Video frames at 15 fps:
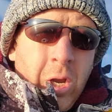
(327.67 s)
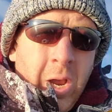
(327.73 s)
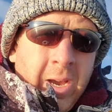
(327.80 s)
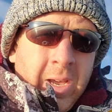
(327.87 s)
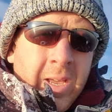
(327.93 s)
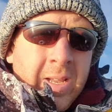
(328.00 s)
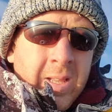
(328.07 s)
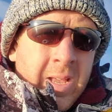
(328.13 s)

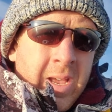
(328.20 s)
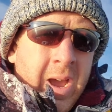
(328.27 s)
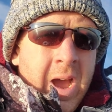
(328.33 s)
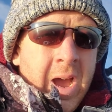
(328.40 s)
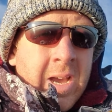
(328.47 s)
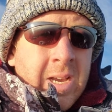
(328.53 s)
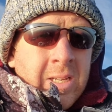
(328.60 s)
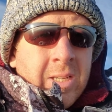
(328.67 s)
checking the
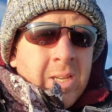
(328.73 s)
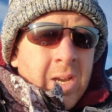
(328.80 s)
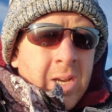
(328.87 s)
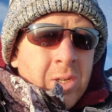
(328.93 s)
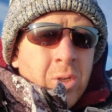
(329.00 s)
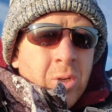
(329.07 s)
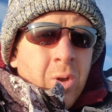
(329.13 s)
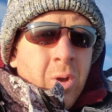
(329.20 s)
ice
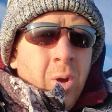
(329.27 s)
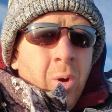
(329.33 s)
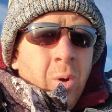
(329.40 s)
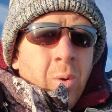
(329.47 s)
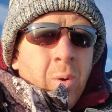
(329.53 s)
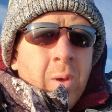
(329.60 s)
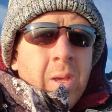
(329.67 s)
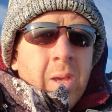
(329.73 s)
as you
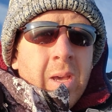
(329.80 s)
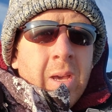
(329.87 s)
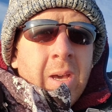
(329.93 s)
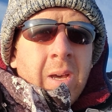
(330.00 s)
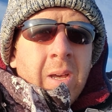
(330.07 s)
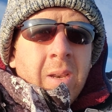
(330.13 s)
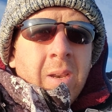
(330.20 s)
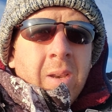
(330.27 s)
go.
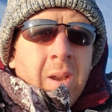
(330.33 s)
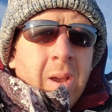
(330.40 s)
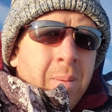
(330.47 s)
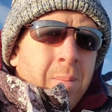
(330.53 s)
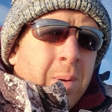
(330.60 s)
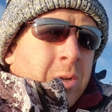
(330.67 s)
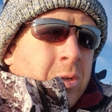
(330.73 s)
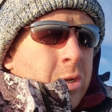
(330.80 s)
And
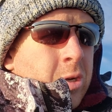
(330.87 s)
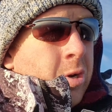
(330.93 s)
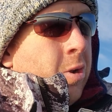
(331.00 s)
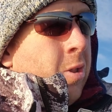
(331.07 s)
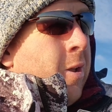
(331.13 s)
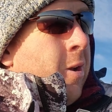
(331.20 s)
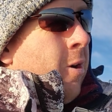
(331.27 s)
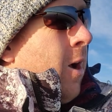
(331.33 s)
I mentioned
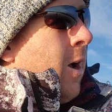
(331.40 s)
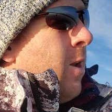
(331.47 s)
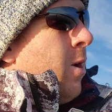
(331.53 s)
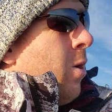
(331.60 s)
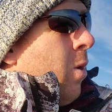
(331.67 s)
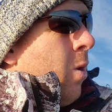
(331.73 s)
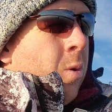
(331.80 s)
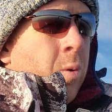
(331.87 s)
earlier, I
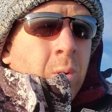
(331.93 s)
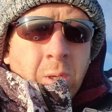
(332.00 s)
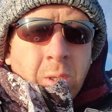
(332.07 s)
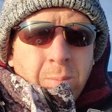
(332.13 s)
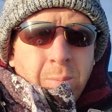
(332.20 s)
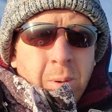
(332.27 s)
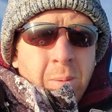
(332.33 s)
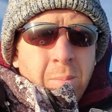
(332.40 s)
don't own a
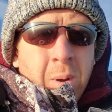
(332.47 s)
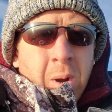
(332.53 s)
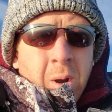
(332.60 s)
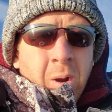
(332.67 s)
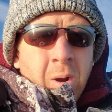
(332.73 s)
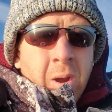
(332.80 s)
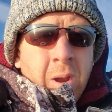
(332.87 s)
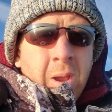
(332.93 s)
spud
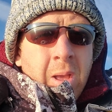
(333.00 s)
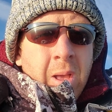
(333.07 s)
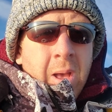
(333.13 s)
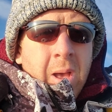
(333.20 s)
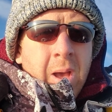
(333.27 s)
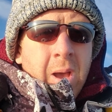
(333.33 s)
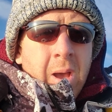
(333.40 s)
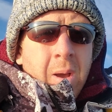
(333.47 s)
bar,
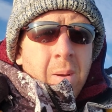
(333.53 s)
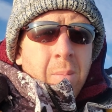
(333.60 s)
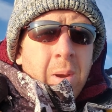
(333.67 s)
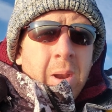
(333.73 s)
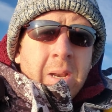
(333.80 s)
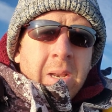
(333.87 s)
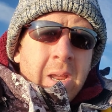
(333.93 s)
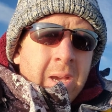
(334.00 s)

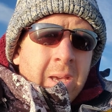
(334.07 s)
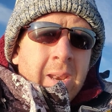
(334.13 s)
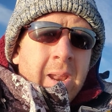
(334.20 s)
but I take